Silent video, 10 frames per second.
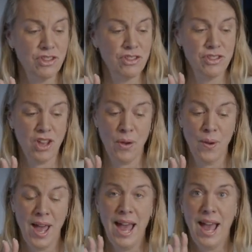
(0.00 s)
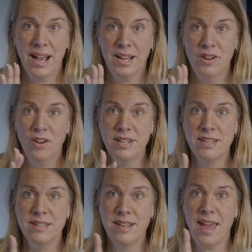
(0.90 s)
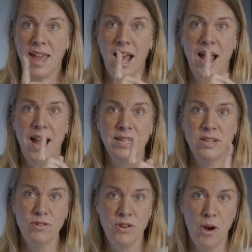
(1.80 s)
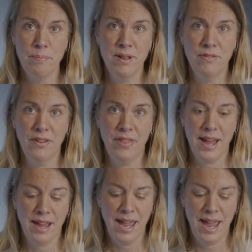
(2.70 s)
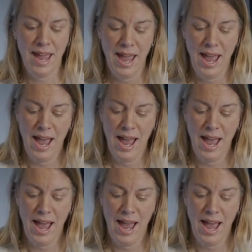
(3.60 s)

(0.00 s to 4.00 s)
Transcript: So I can honestly say, had it not been for that kit,